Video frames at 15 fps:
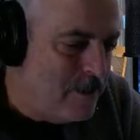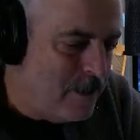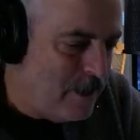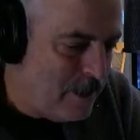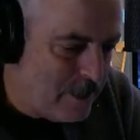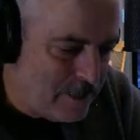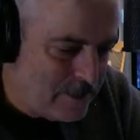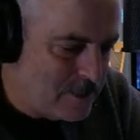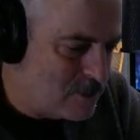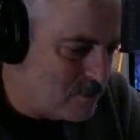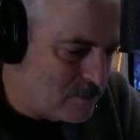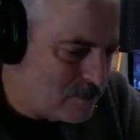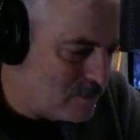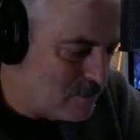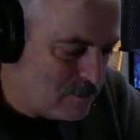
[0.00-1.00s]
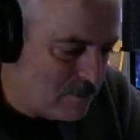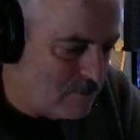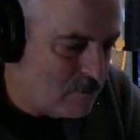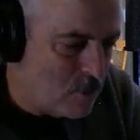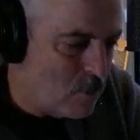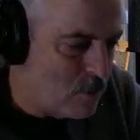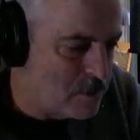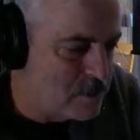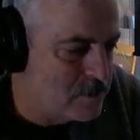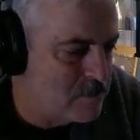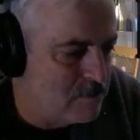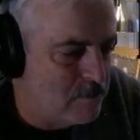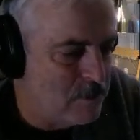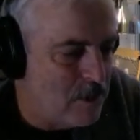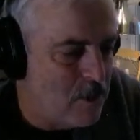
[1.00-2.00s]
And this was, of course,
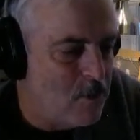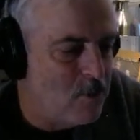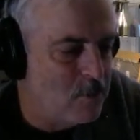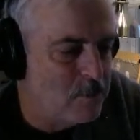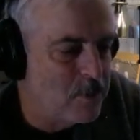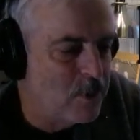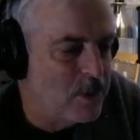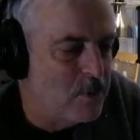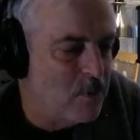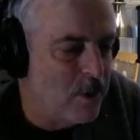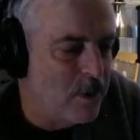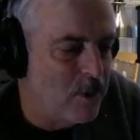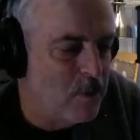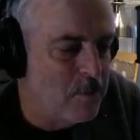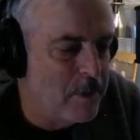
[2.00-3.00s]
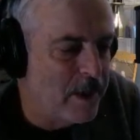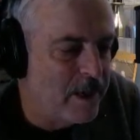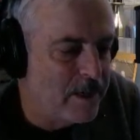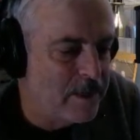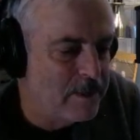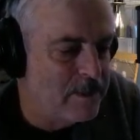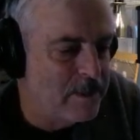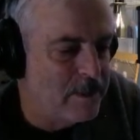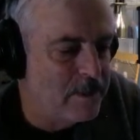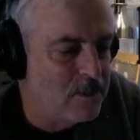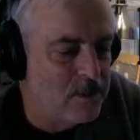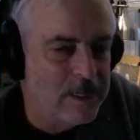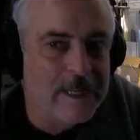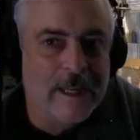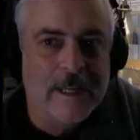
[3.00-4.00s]
known pretty well back in the
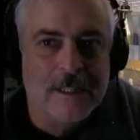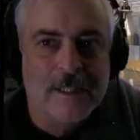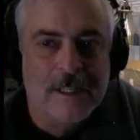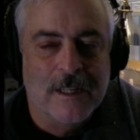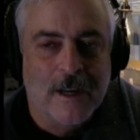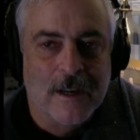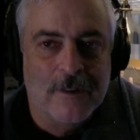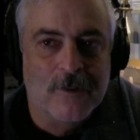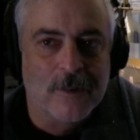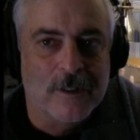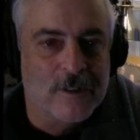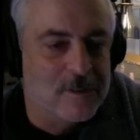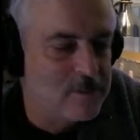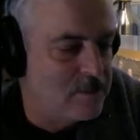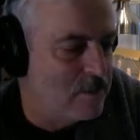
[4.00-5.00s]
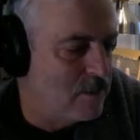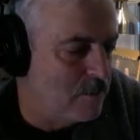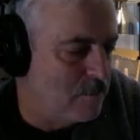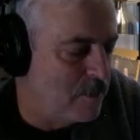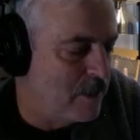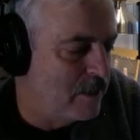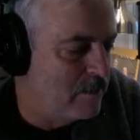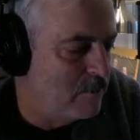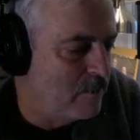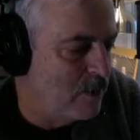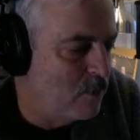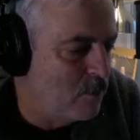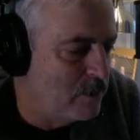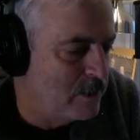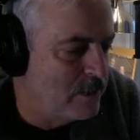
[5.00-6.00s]
late 1800s by,
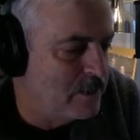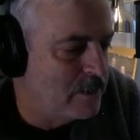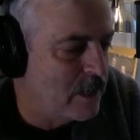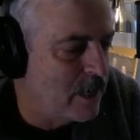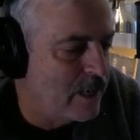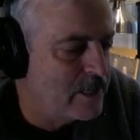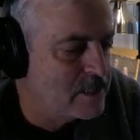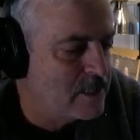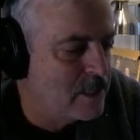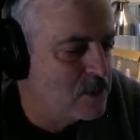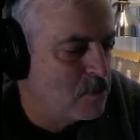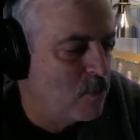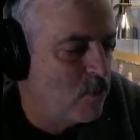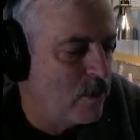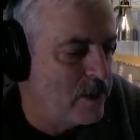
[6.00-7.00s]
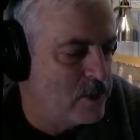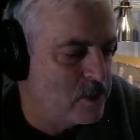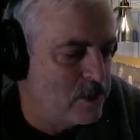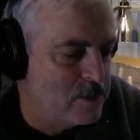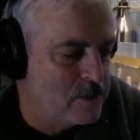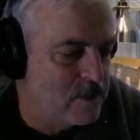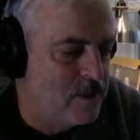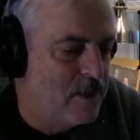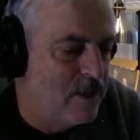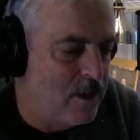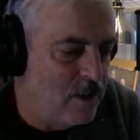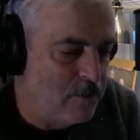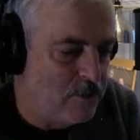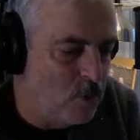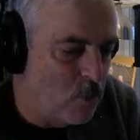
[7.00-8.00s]
when they did the last explorations
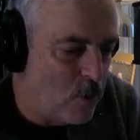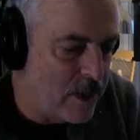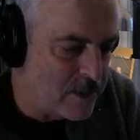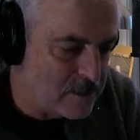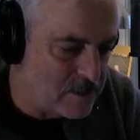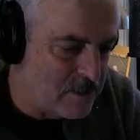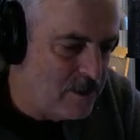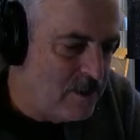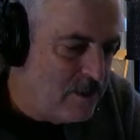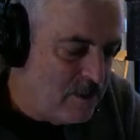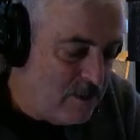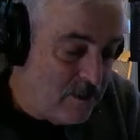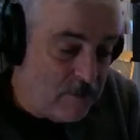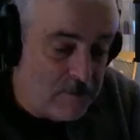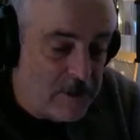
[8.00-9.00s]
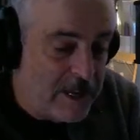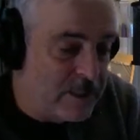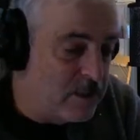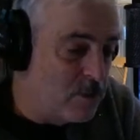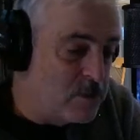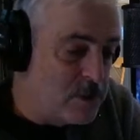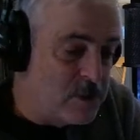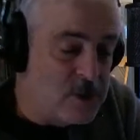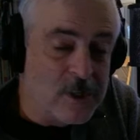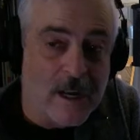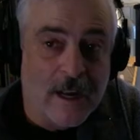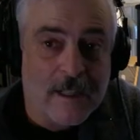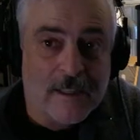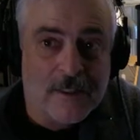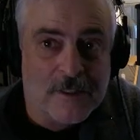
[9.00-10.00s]
of the West. In fact, there was a
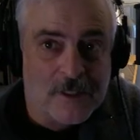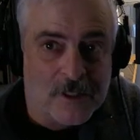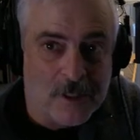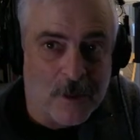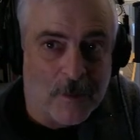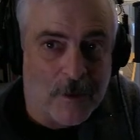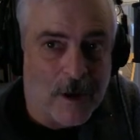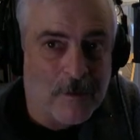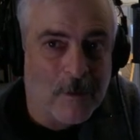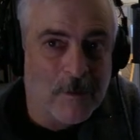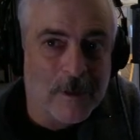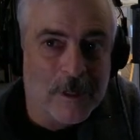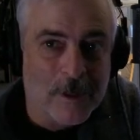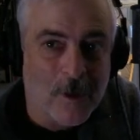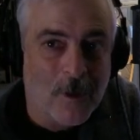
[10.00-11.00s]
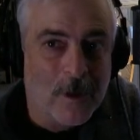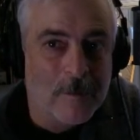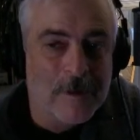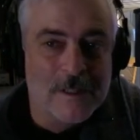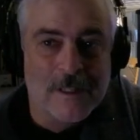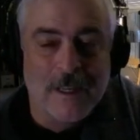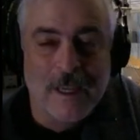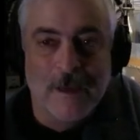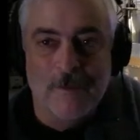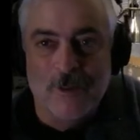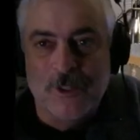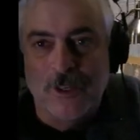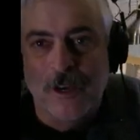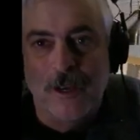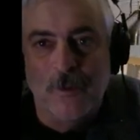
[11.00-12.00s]
geologist, you probably know him, his name was
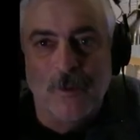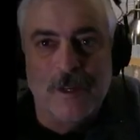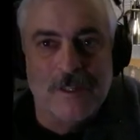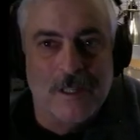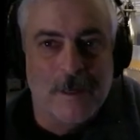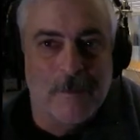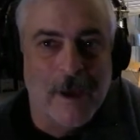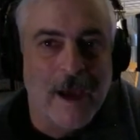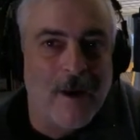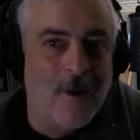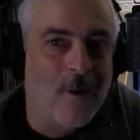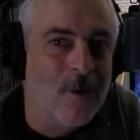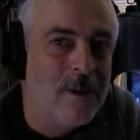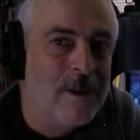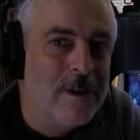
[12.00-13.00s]
John Wesley Powell.